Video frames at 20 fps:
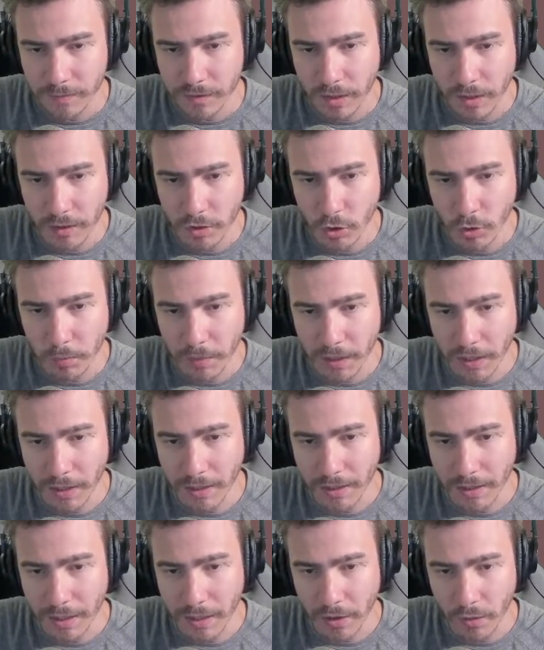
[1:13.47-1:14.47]

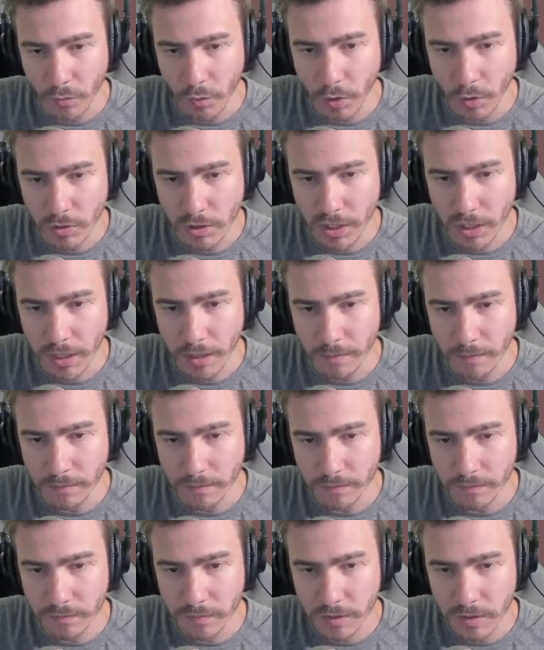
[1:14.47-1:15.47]
duplicate that, rotate it
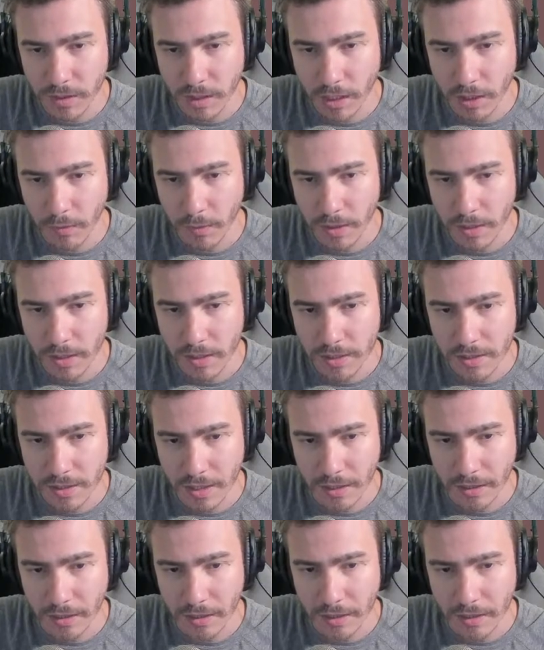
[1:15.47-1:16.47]
sideways,
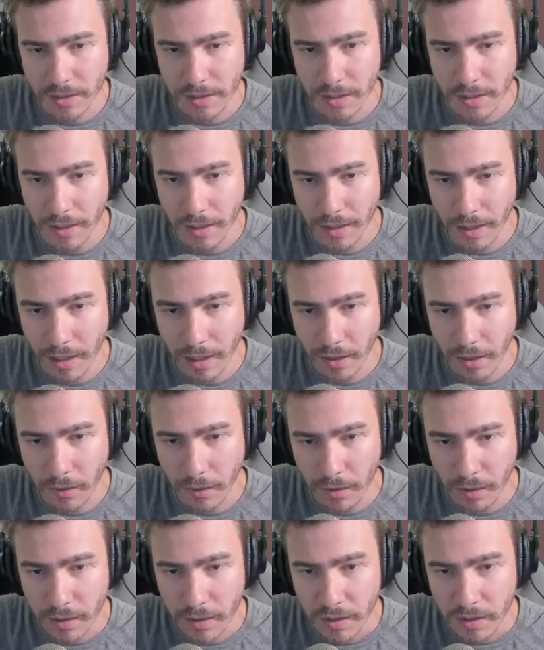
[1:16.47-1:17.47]
and let's say
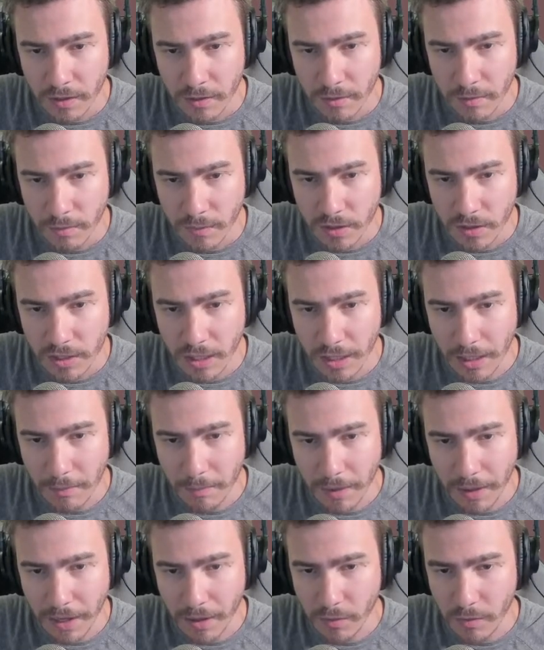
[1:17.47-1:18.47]
now slide
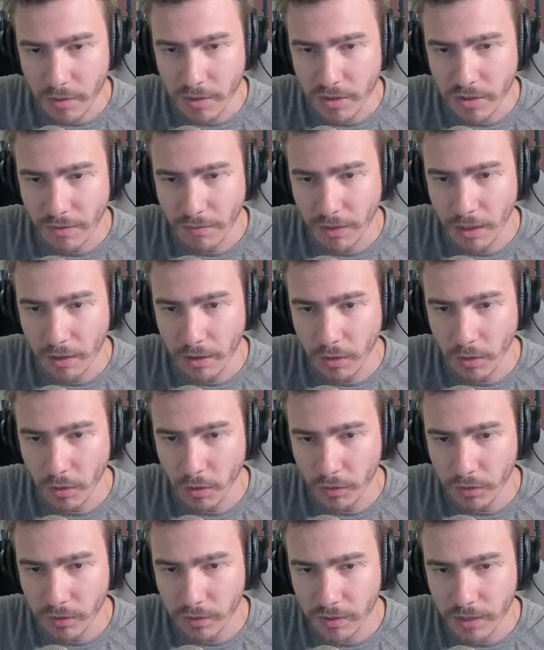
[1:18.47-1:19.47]
it backwards. I've got a
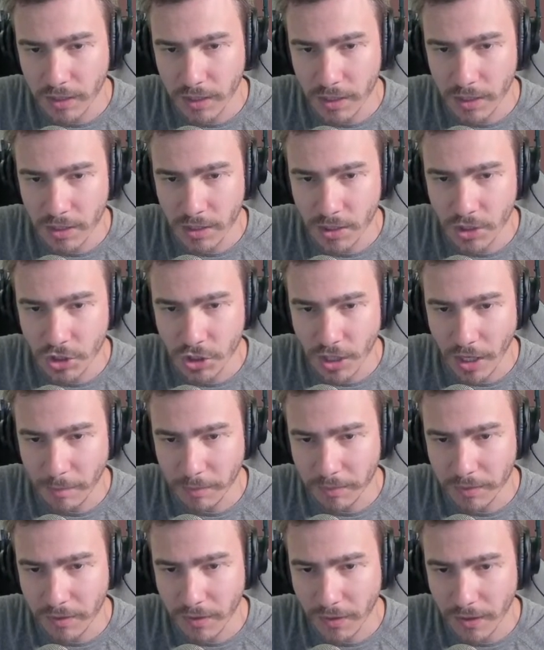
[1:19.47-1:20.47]
little
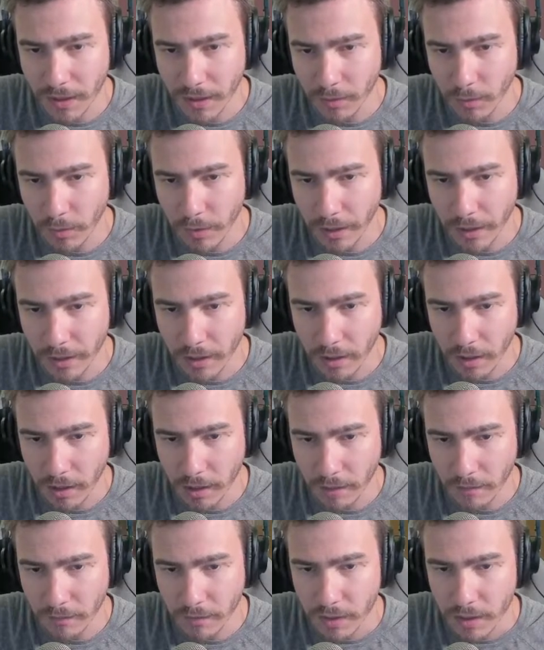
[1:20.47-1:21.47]
T-shaped thing where I could
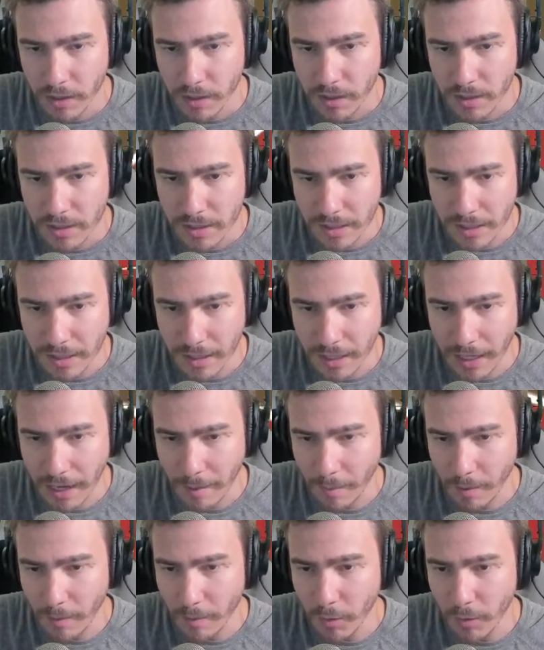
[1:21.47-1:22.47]
kind of see the
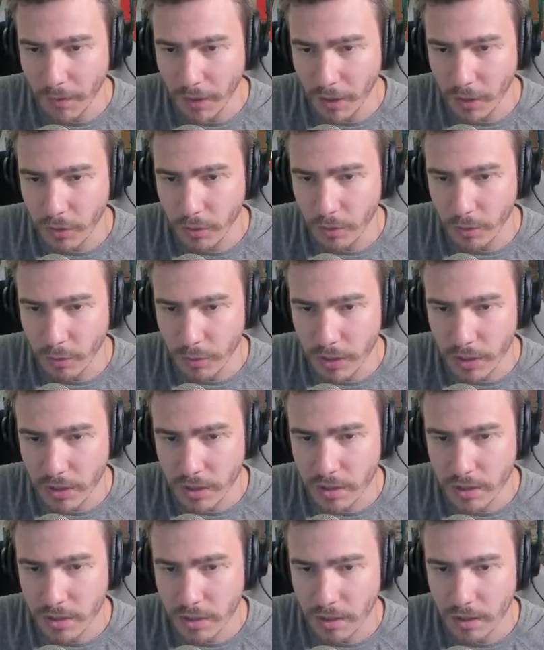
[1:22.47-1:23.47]
camera moving through
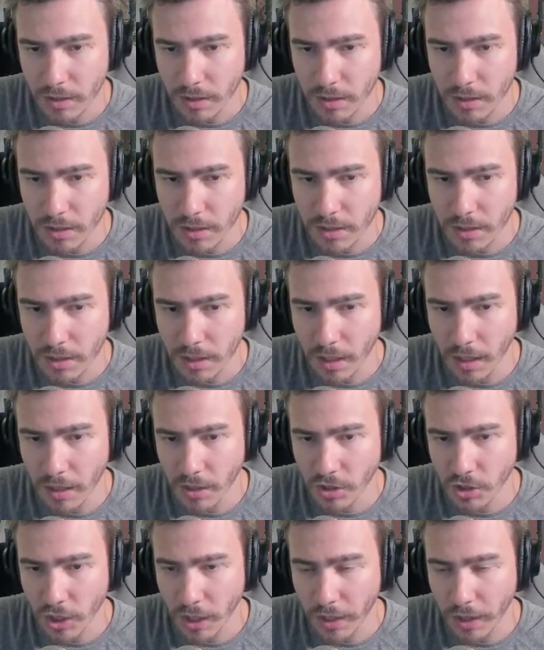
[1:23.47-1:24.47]
this
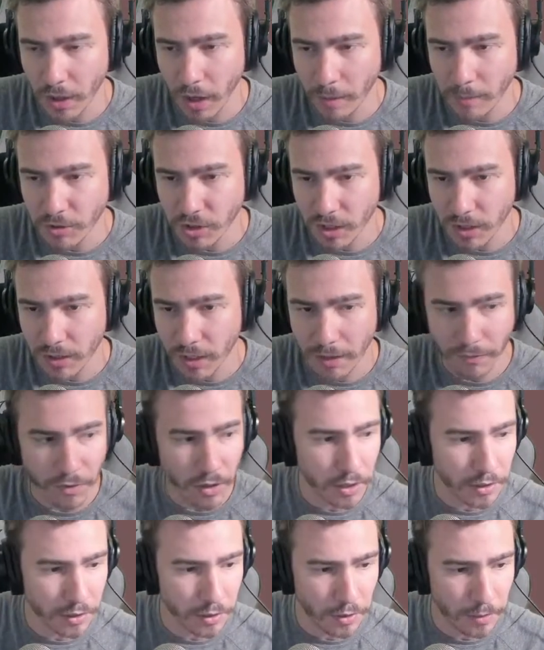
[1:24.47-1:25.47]
giant object that I've
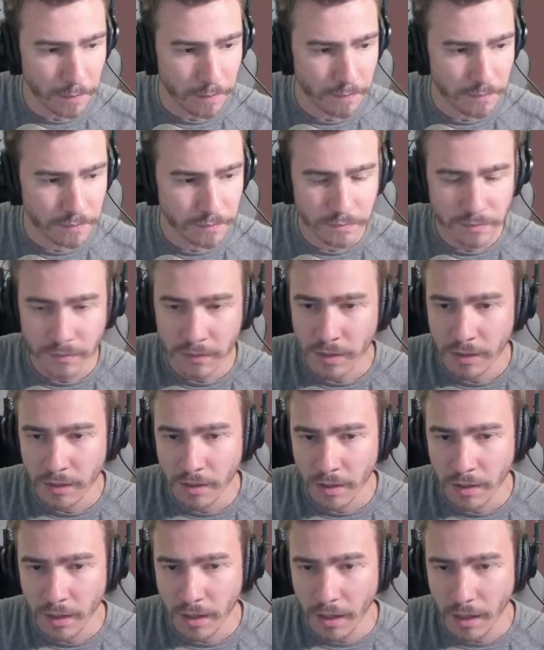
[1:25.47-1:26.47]
got here.
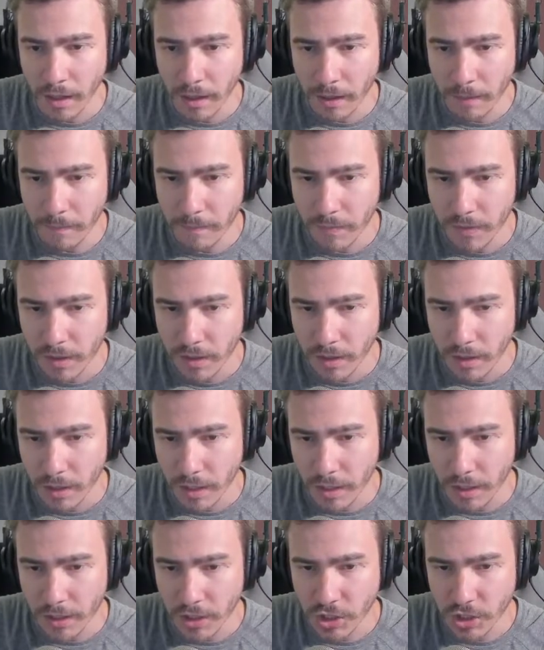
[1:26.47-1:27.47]
In
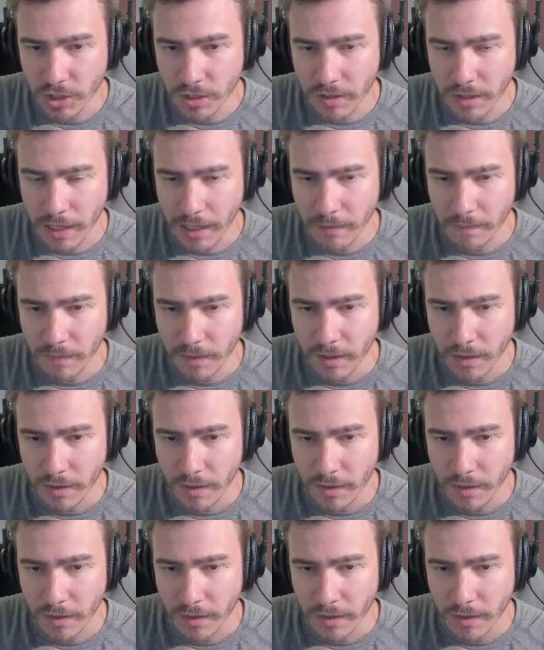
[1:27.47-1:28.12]
addition to that,